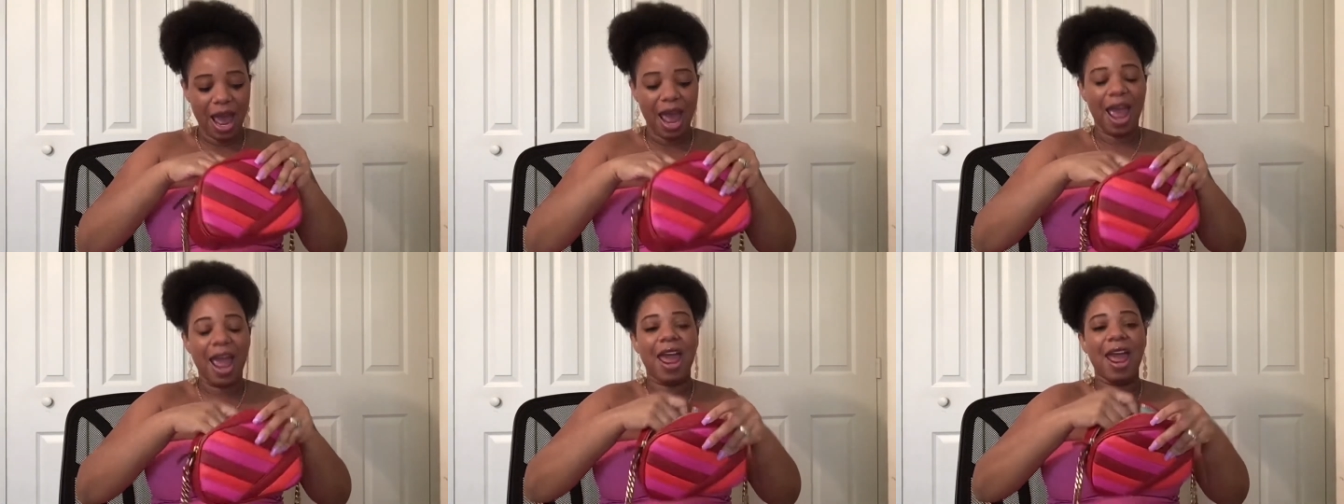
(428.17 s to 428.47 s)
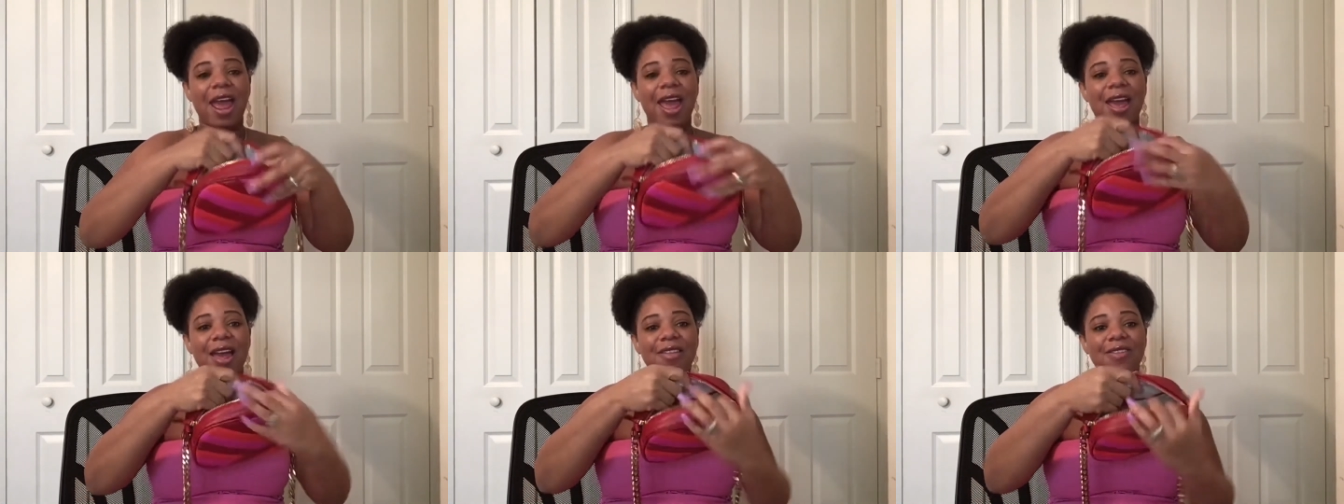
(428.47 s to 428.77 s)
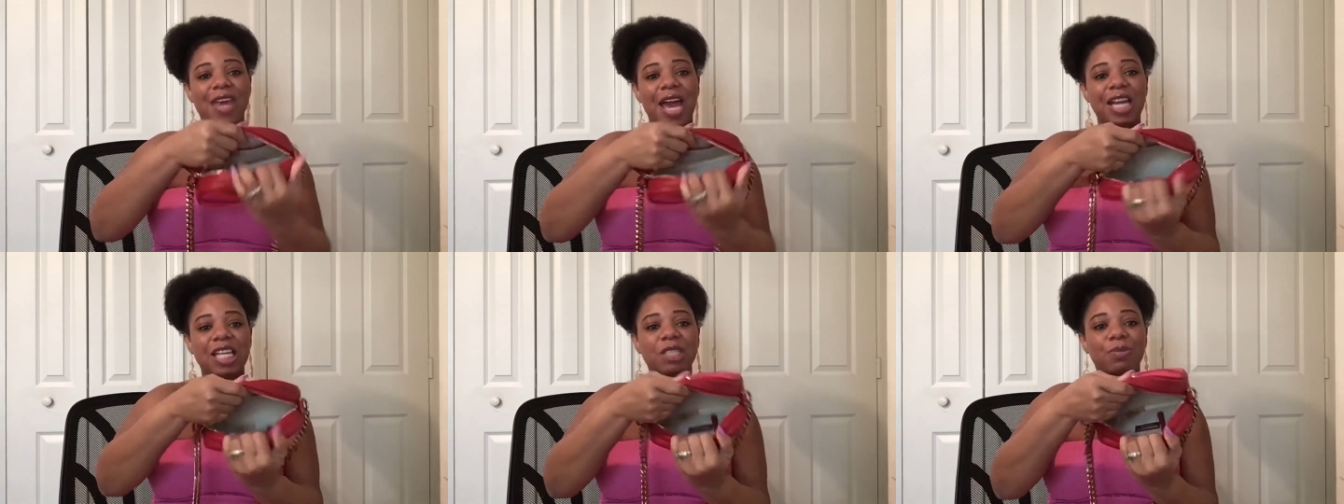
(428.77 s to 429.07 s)
And
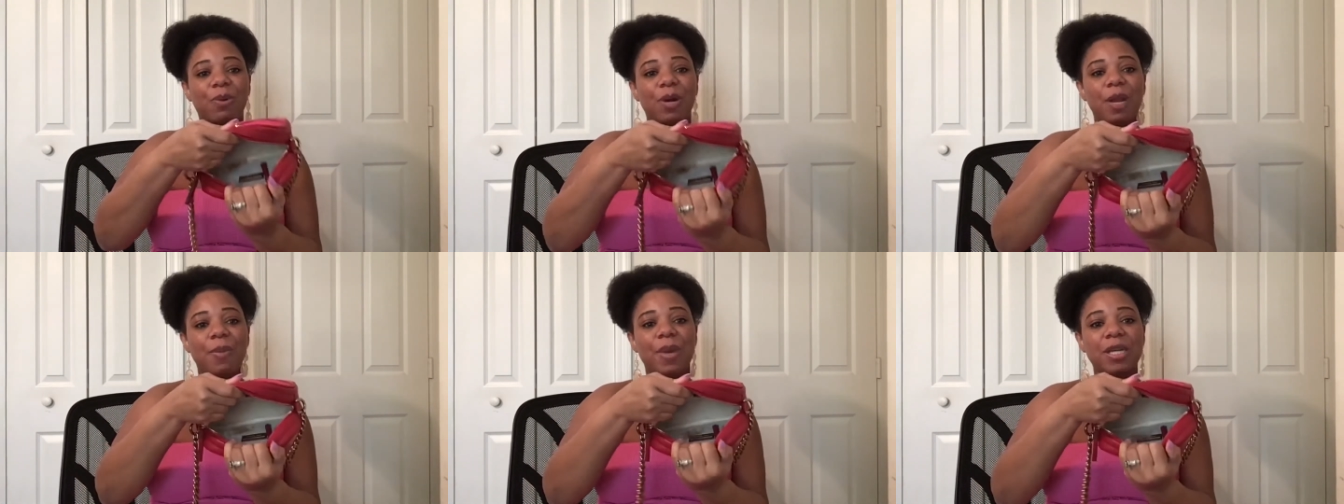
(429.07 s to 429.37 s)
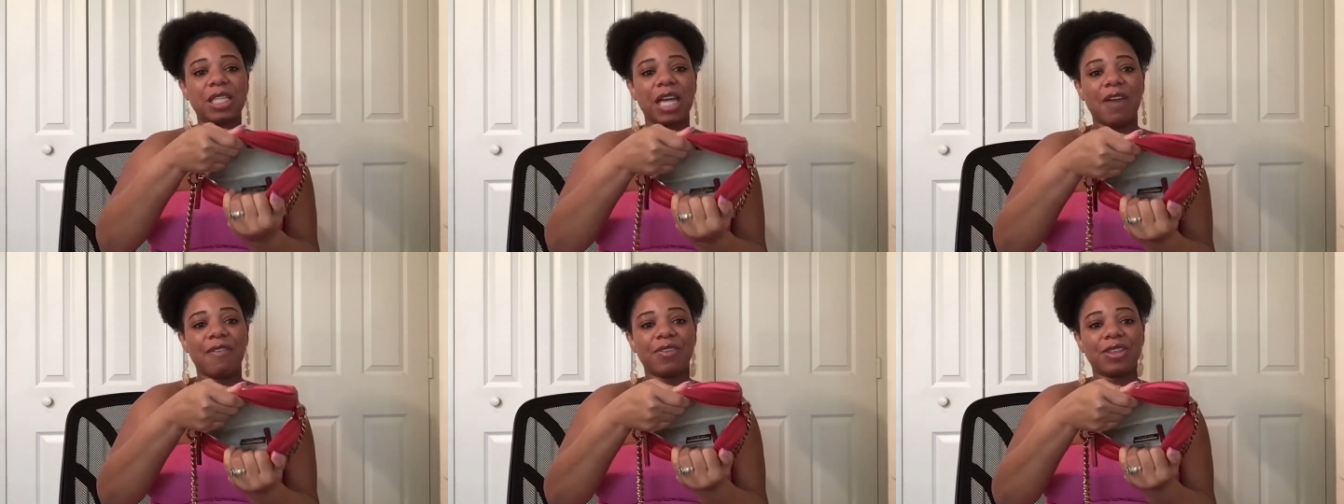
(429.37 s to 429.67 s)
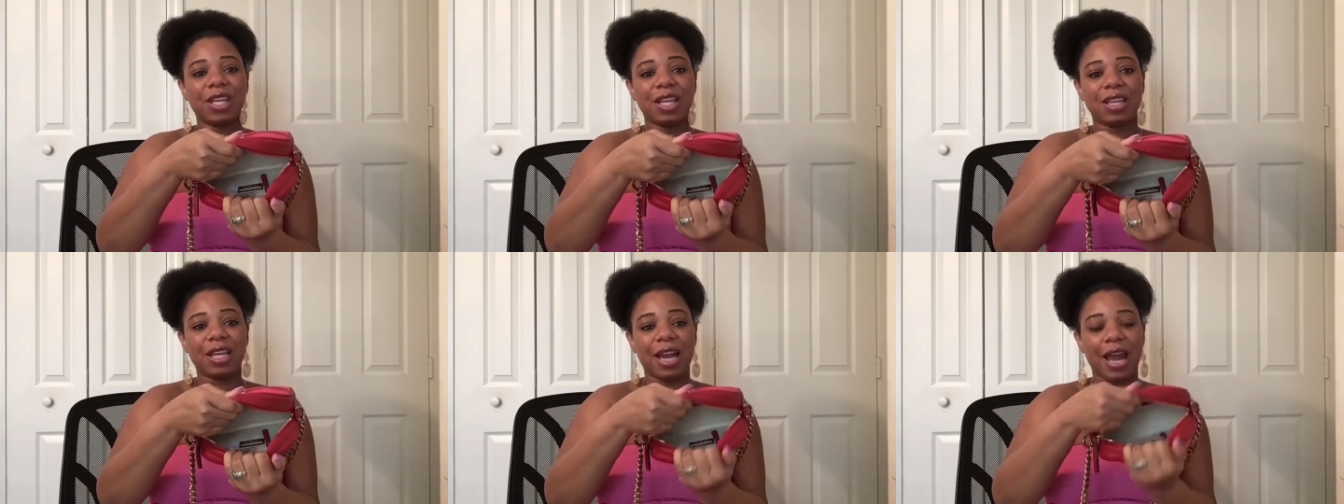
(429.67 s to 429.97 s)
that is pretty much
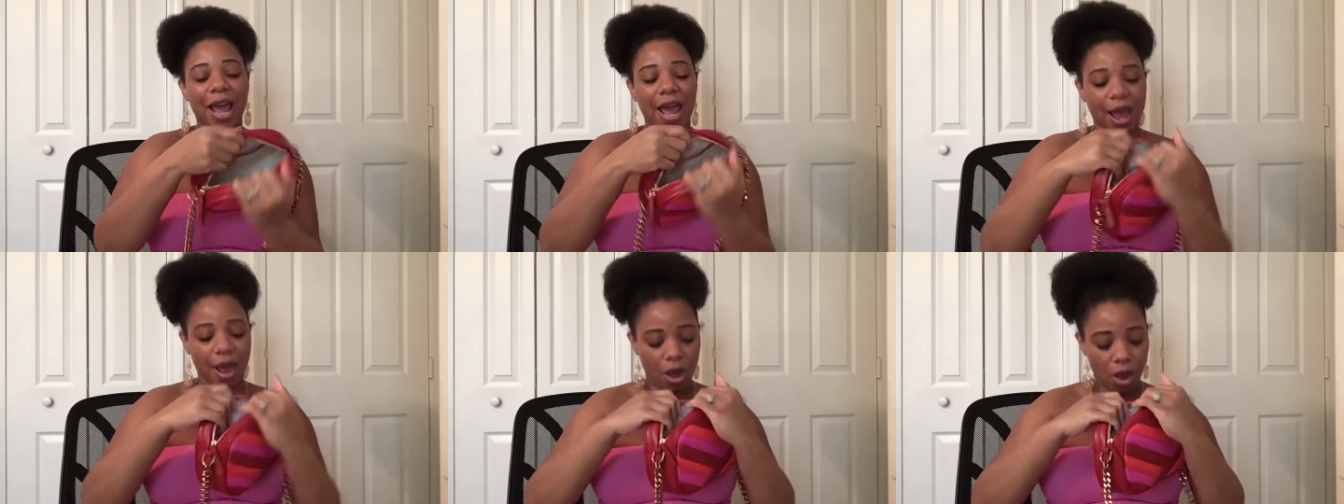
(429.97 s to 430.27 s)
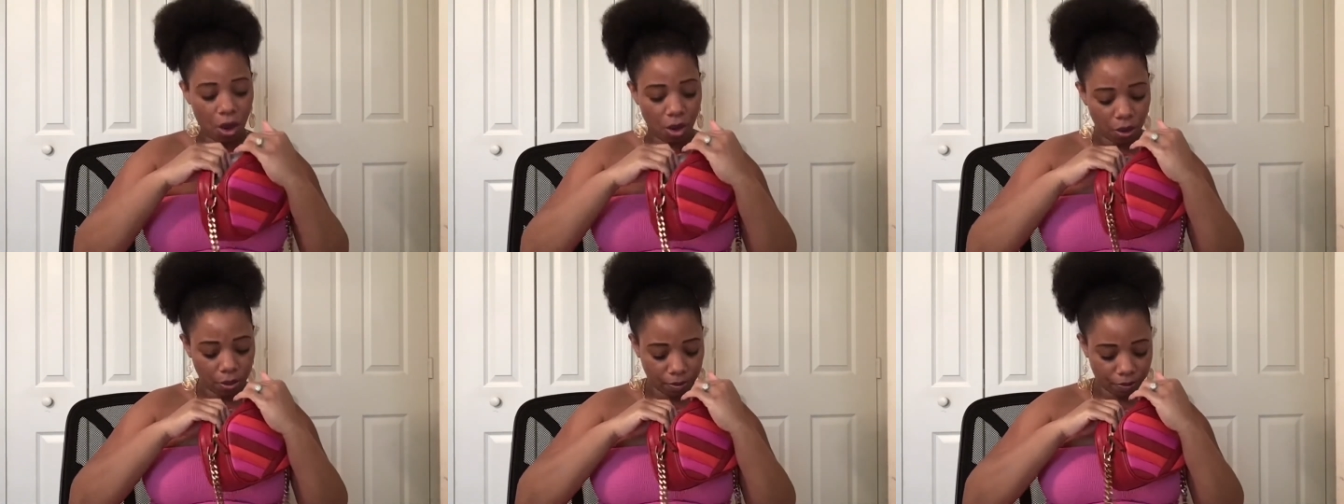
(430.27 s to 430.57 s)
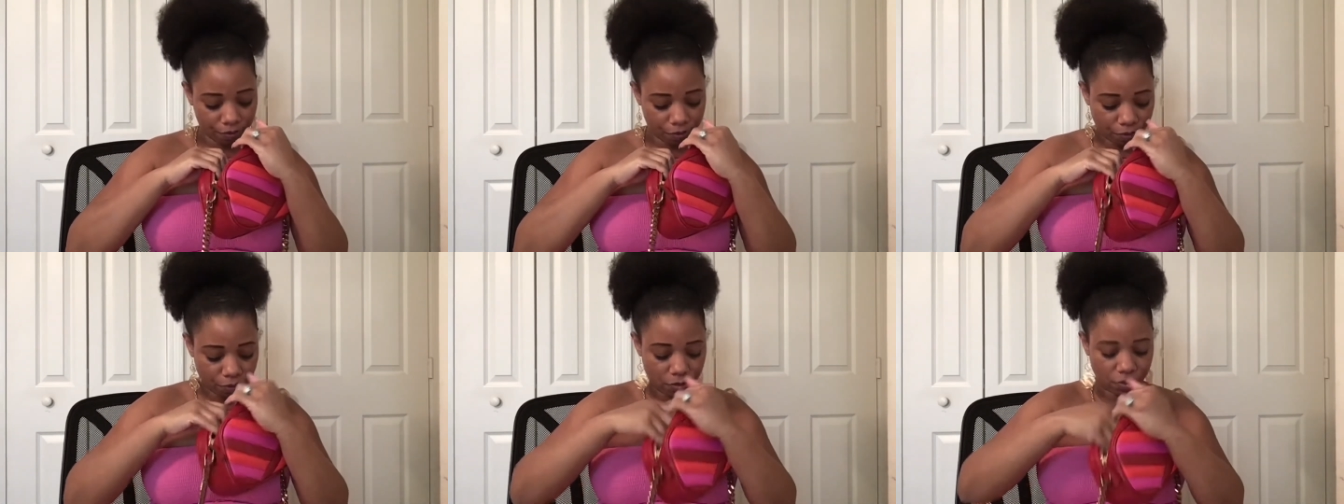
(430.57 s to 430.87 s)
everything that I have. Oh,
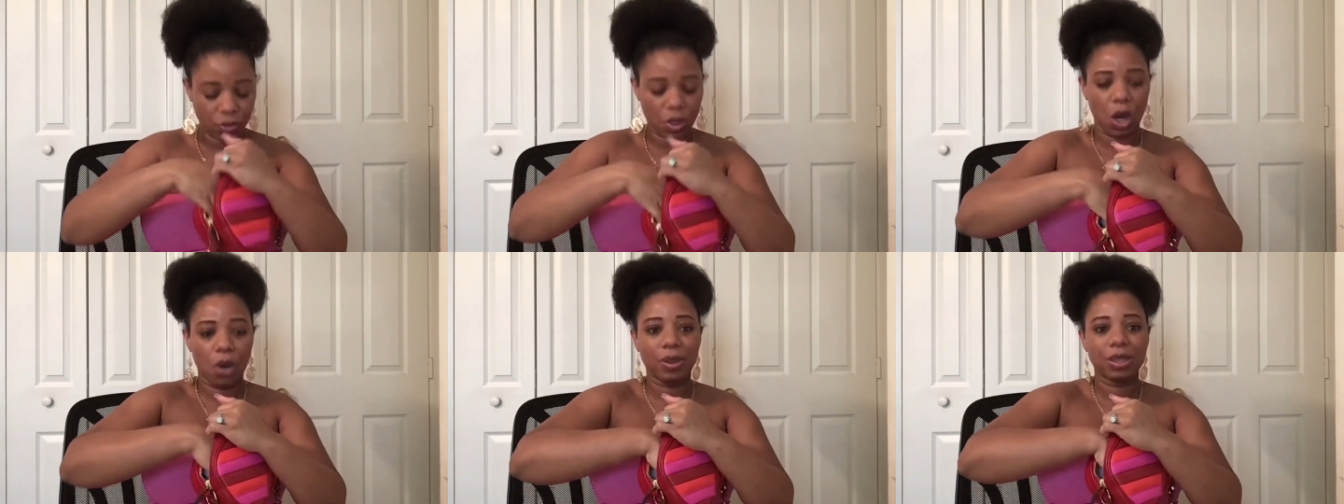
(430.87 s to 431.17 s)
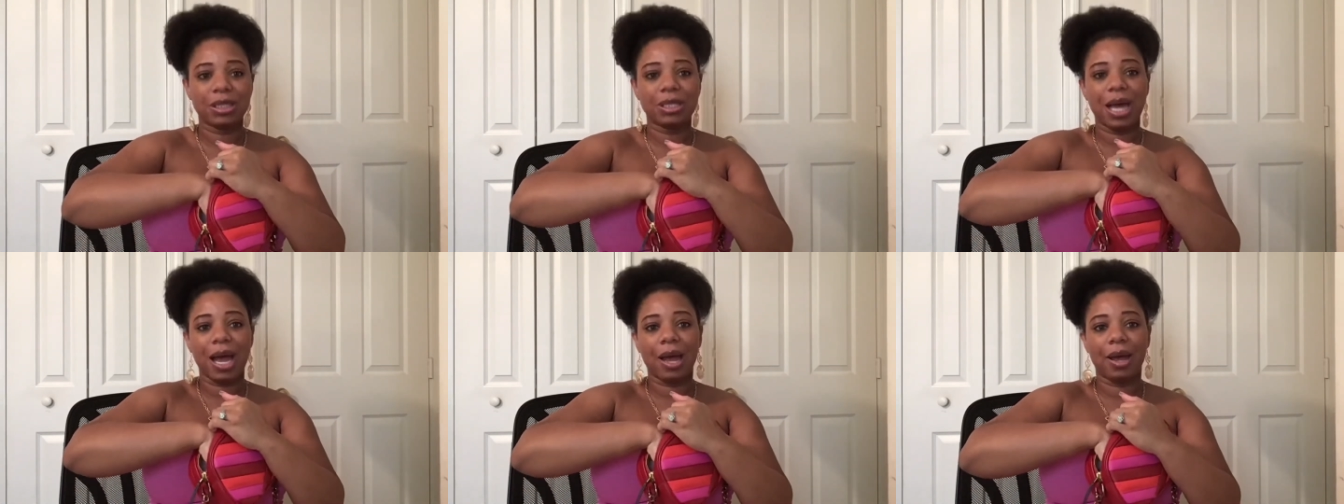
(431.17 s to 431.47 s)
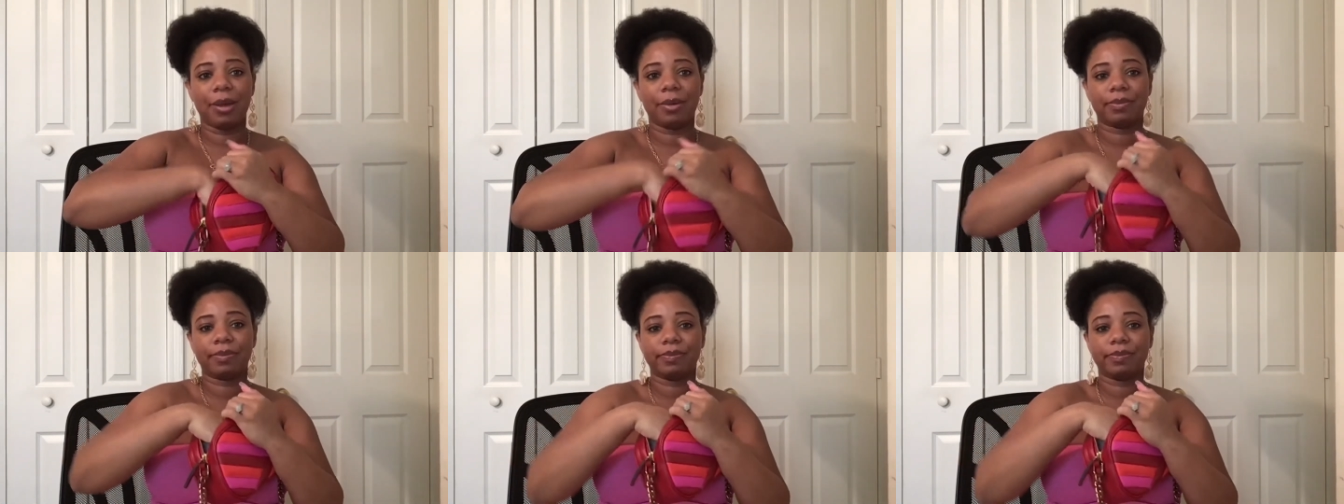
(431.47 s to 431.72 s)
no, it's not.